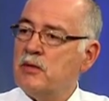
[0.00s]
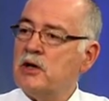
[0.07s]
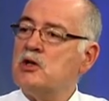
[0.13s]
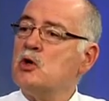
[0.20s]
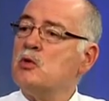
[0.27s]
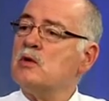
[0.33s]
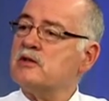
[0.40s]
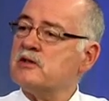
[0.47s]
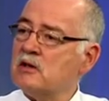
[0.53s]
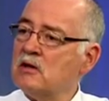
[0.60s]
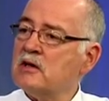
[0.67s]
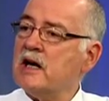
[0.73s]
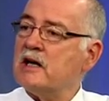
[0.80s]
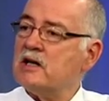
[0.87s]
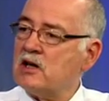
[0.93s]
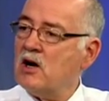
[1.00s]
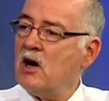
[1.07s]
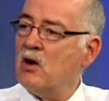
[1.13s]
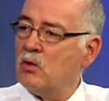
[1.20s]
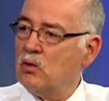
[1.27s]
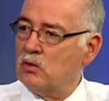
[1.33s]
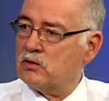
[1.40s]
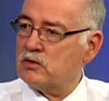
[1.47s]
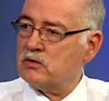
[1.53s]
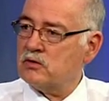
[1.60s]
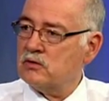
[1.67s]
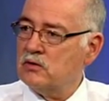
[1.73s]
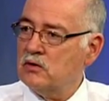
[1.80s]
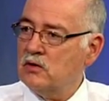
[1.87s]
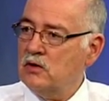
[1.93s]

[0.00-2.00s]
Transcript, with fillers: But you will still get colds,